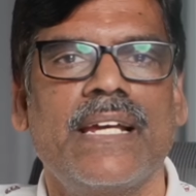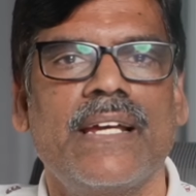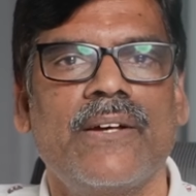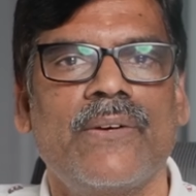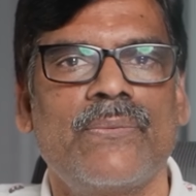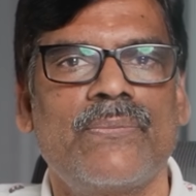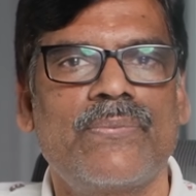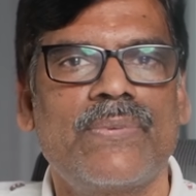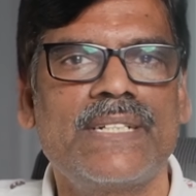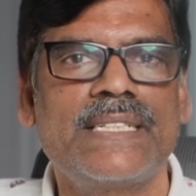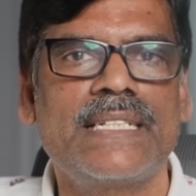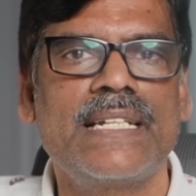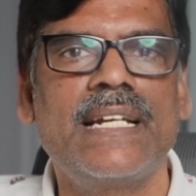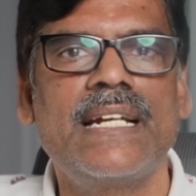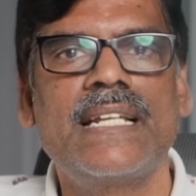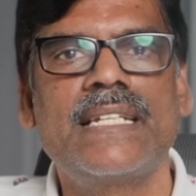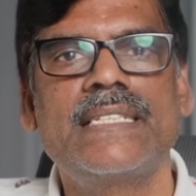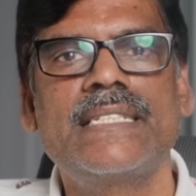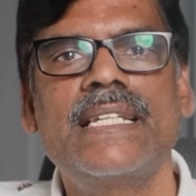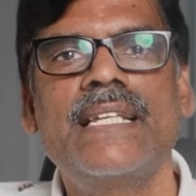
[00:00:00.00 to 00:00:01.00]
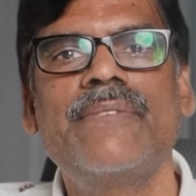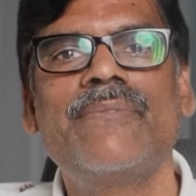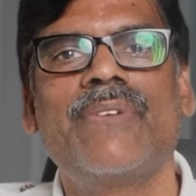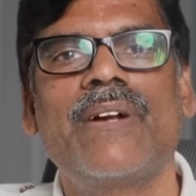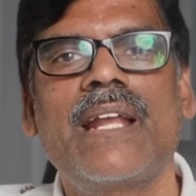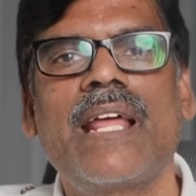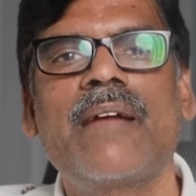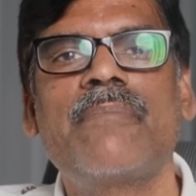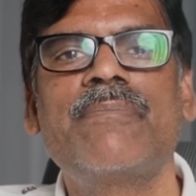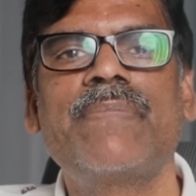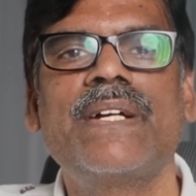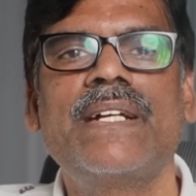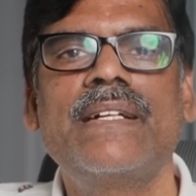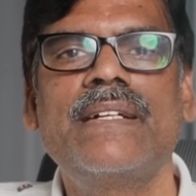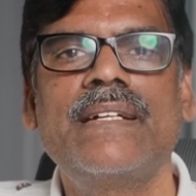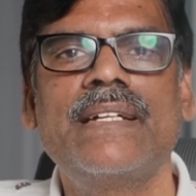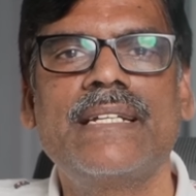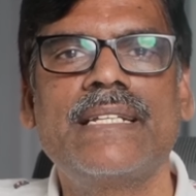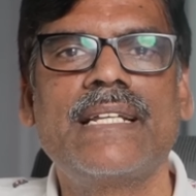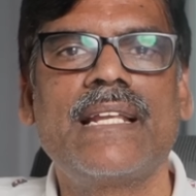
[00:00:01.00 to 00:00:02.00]
First, let us see what
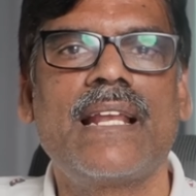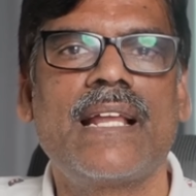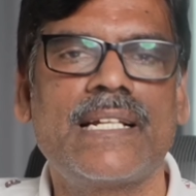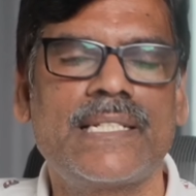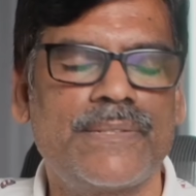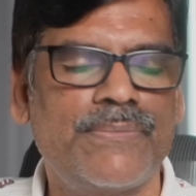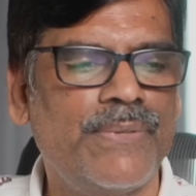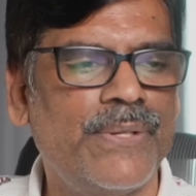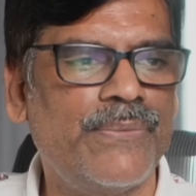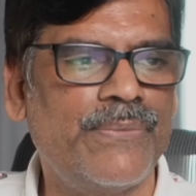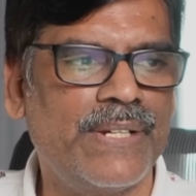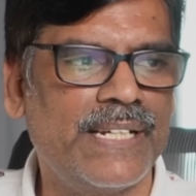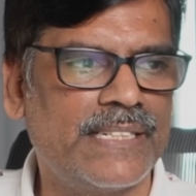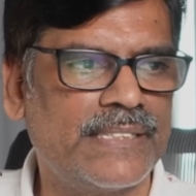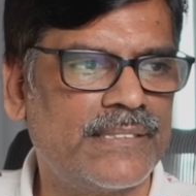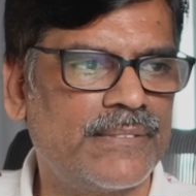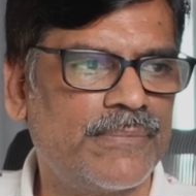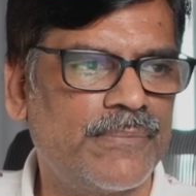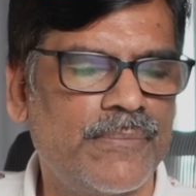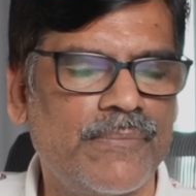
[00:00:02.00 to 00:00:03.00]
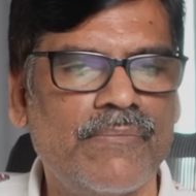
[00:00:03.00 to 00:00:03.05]
happened in the last few weeks.